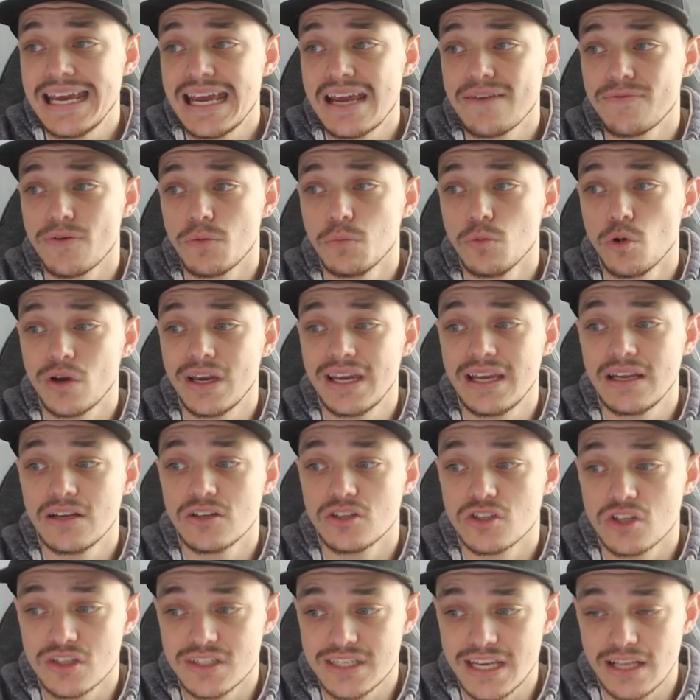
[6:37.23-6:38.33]
If I'm looking
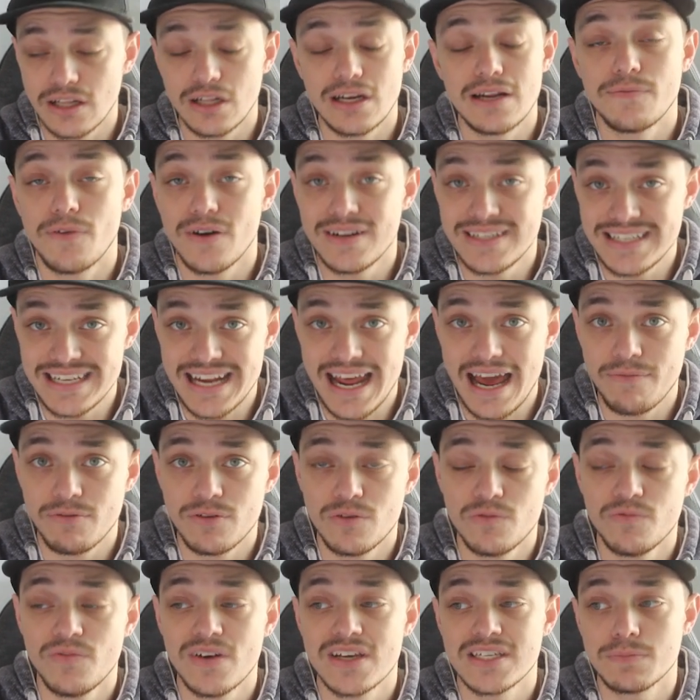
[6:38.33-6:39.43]
to sell it, if I did have
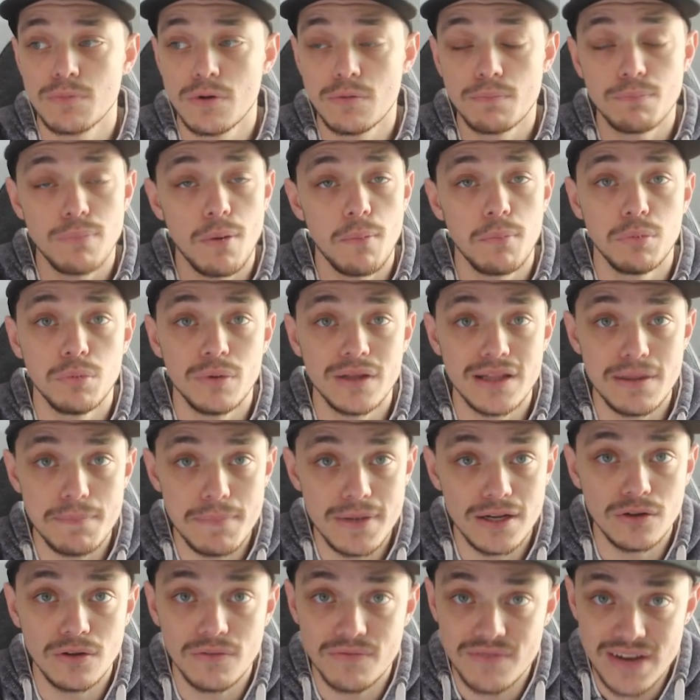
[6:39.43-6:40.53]
an investment, probably the
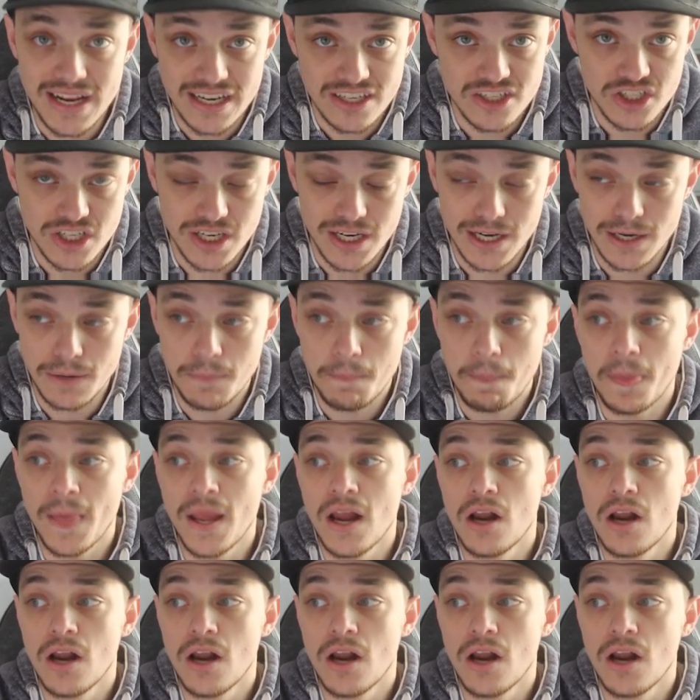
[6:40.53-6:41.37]
middle of next year,